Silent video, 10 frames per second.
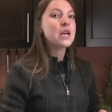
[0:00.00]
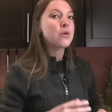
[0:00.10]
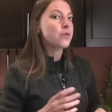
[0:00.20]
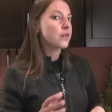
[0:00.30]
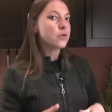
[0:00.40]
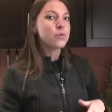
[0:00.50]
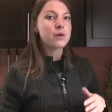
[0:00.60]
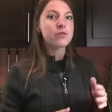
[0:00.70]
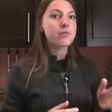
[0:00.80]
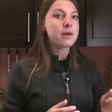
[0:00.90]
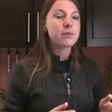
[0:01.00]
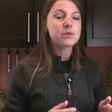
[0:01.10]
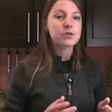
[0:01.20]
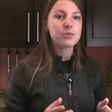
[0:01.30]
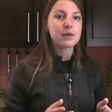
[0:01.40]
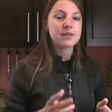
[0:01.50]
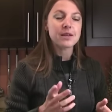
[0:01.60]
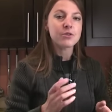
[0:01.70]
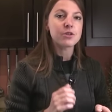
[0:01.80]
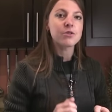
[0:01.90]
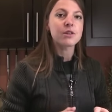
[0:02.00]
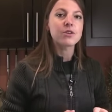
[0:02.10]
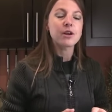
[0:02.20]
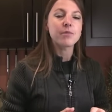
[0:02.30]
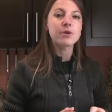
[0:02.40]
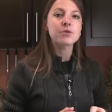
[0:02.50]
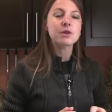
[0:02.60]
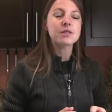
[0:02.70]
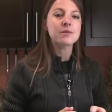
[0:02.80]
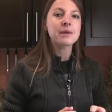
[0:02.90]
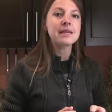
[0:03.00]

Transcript: with a little bit of maple syrup, etc. You can look up those recipes,